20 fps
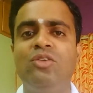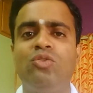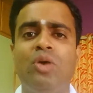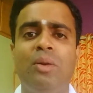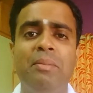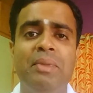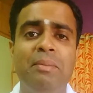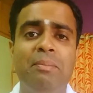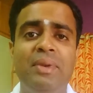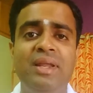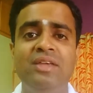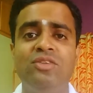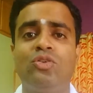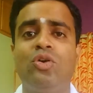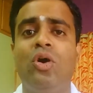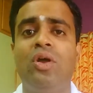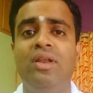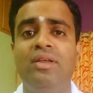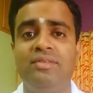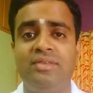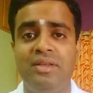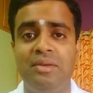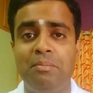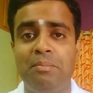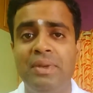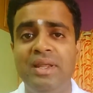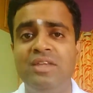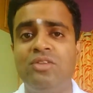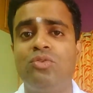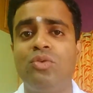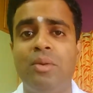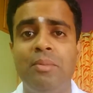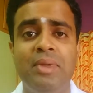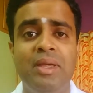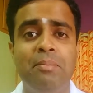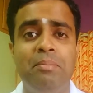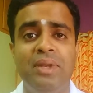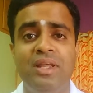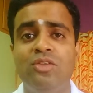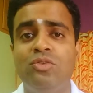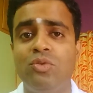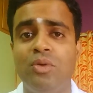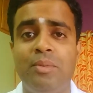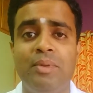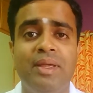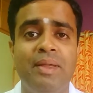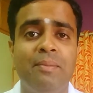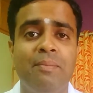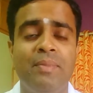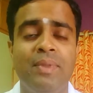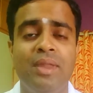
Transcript: Swami, please call us in. Please, Swami, please, Swami.